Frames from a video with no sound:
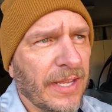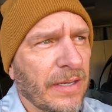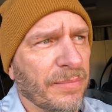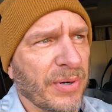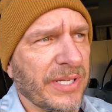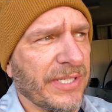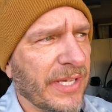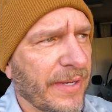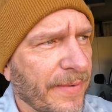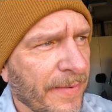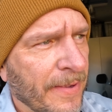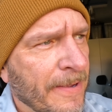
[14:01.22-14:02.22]
in
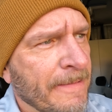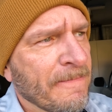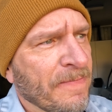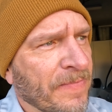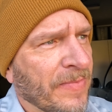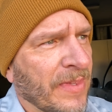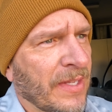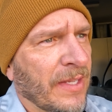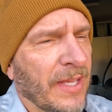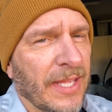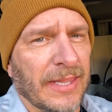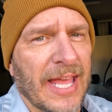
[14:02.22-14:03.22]
Prescott.
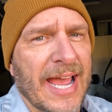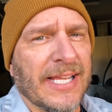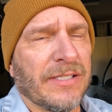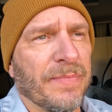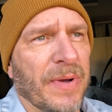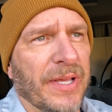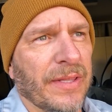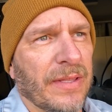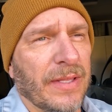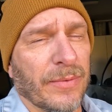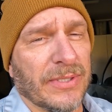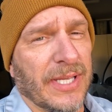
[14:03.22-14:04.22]
And last
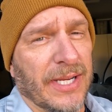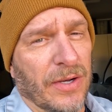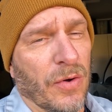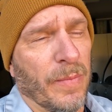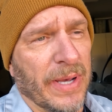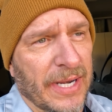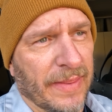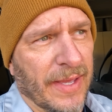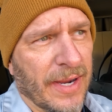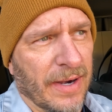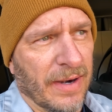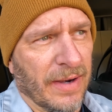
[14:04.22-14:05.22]
month, there was like nobody
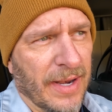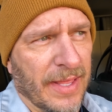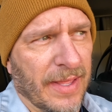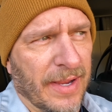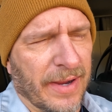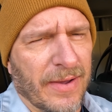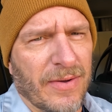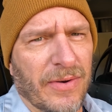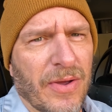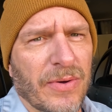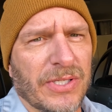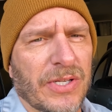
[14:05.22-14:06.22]
there. And I'm like, oh
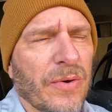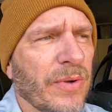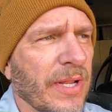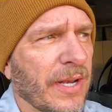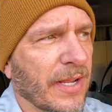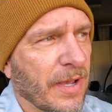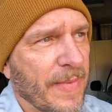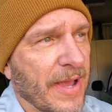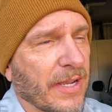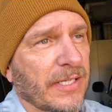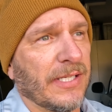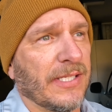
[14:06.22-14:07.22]
no, is no one going to come
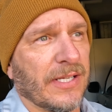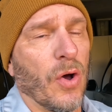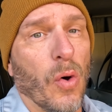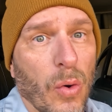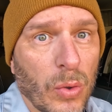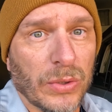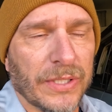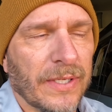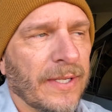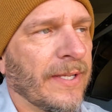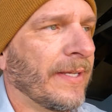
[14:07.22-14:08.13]
out because it's cold?